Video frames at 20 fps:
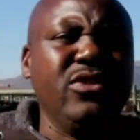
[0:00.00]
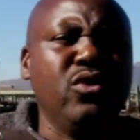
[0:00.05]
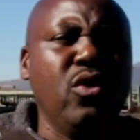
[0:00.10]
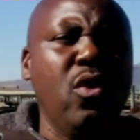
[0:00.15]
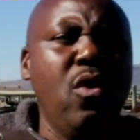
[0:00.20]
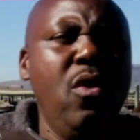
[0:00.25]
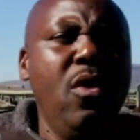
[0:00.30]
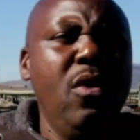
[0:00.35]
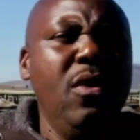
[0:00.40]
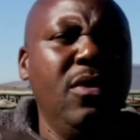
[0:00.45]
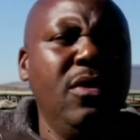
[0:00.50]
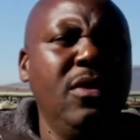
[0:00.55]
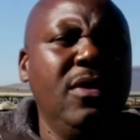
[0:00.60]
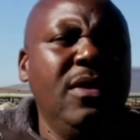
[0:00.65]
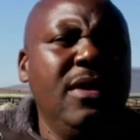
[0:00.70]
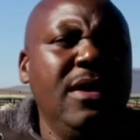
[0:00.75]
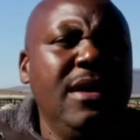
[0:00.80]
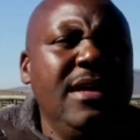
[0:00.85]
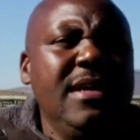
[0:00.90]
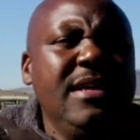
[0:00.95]
more cows are
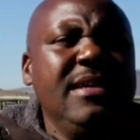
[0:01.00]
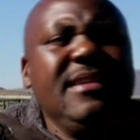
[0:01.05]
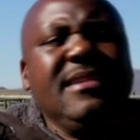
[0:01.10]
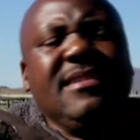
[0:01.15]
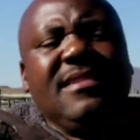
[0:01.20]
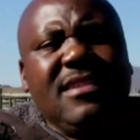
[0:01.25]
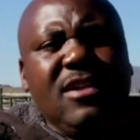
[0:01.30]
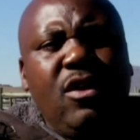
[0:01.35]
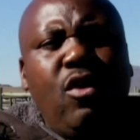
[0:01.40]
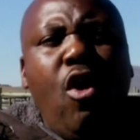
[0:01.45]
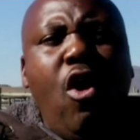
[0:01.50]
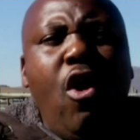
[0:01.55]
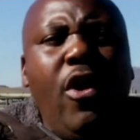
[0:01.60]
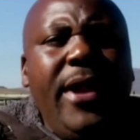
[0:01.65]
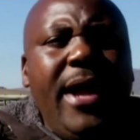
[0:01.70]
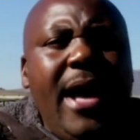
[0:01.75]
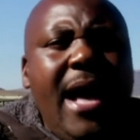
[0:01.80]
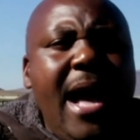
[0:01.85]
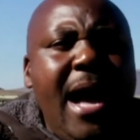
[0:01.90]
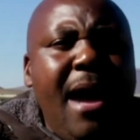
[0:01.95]
not here, but
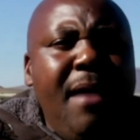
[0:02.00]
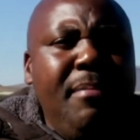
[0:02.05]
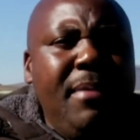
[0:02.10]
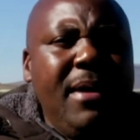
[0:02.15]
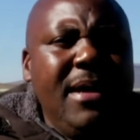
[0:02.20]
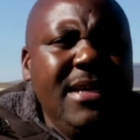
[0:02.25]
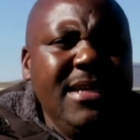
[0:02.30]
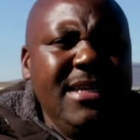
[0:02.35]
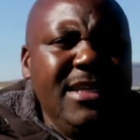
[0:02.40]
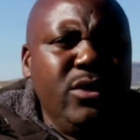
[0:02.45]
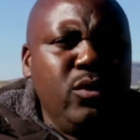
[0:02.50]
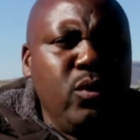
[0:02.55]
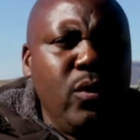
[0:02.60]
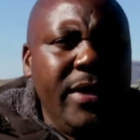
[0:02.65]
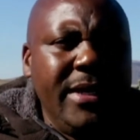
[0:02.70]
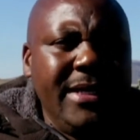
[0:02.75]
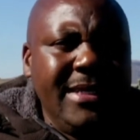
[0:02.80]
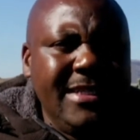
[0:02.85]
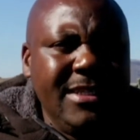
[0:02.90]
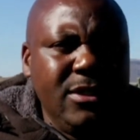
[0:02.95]
I'll keep on looking
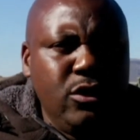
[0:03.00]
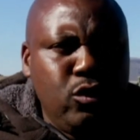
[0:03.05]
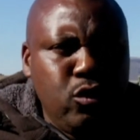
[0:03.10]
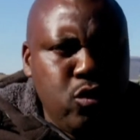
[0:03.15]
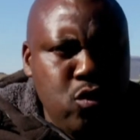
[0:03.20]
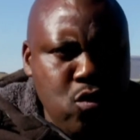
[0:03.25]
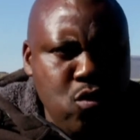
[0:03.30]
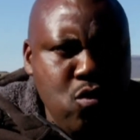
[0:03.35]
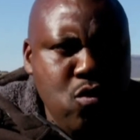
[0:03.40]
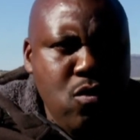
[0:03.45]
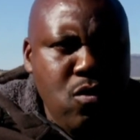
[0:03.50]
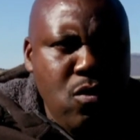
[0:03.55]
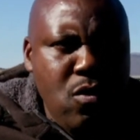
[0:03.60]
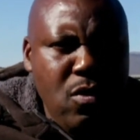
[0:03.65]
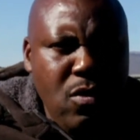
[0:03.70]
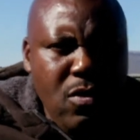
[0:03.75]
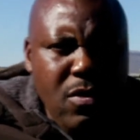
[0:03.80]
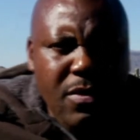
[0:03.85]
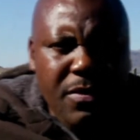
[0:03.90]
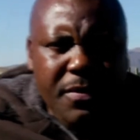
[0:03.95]
around because I lost
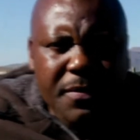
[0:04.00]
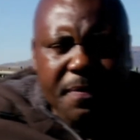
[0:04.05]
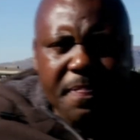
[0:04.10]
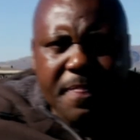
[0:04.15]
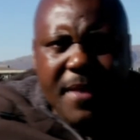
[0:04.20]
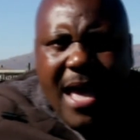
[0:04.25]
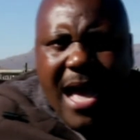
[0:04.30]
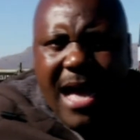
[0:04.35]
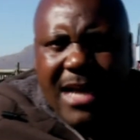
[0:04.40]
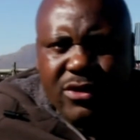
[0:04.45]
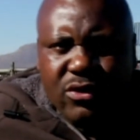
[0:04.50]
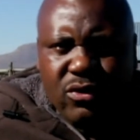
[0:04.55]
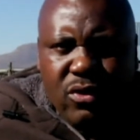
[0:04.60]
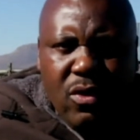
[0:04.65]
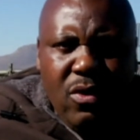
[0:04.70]
everything.